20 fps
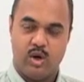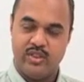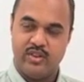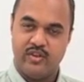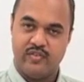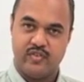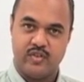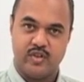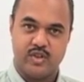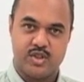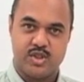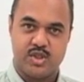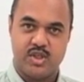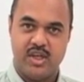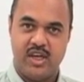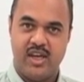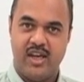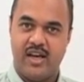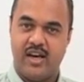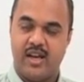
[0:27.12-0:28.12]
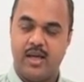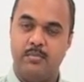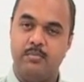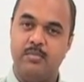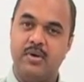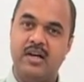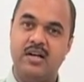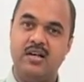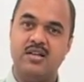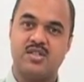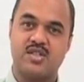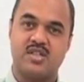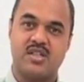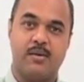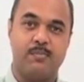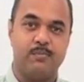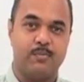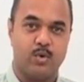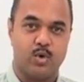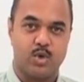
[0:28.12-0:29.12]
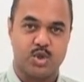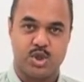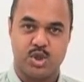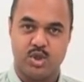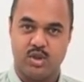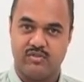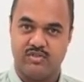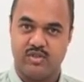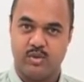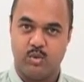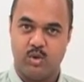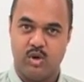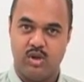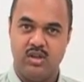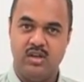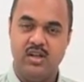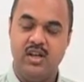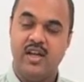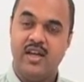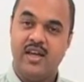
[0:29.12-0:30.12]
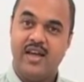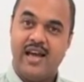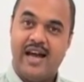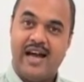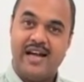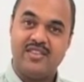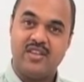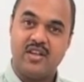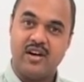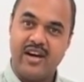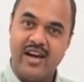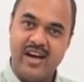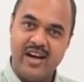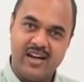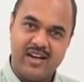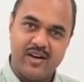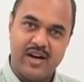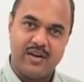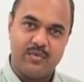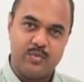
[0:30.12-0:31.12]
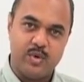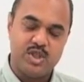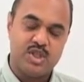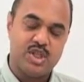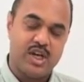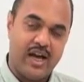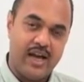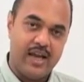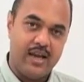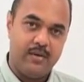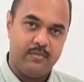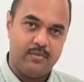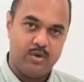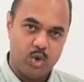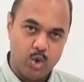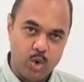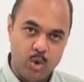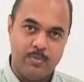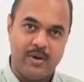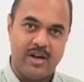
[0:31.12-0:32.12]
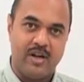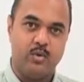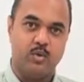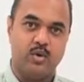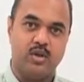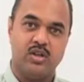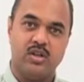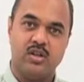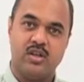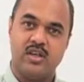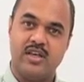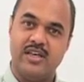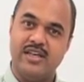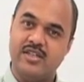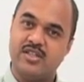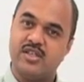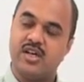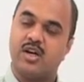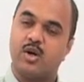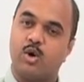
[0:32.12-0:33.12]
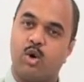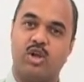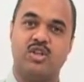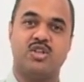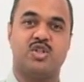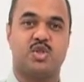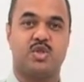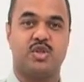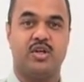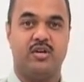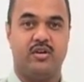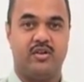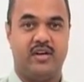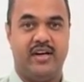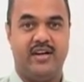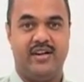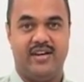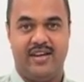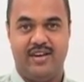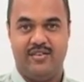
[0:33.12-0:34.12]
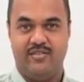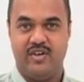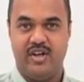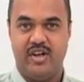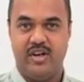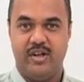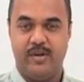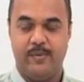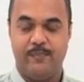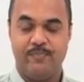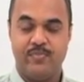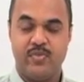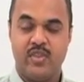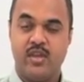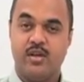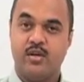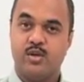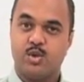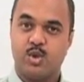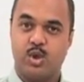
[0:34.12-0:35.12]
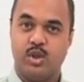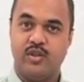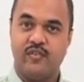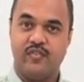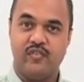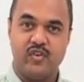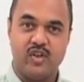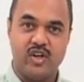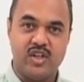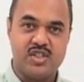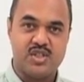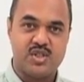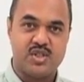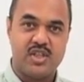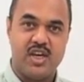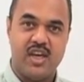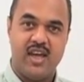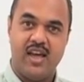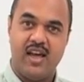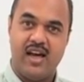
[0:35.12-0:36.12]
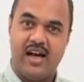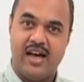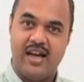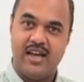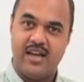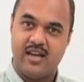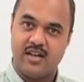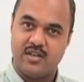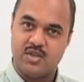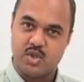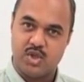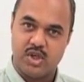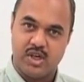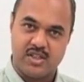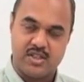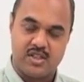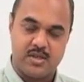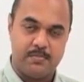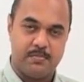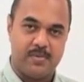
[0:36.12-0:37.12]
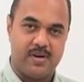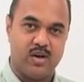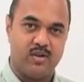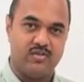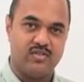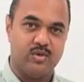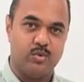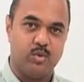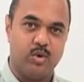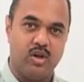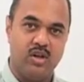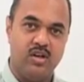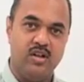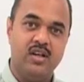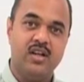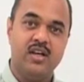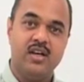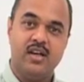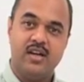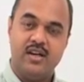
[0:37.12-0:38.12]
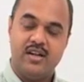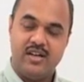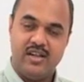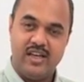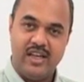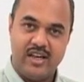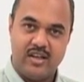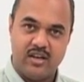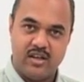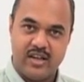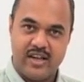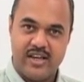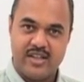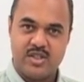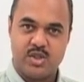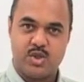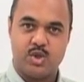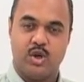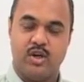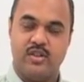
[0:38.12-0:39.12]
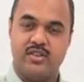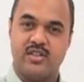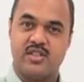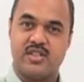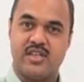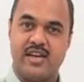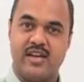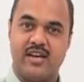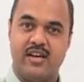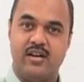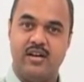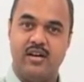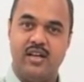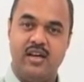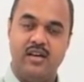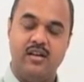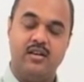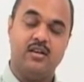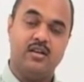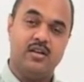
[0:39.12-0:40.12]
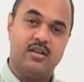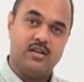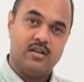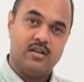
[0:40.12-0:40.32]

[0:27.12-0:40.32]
on the first day and I build some portion of the wall and the rate at which I do my work is a constant rate every day. So on the first day, I construct some part of the wall, take a rest on the second day,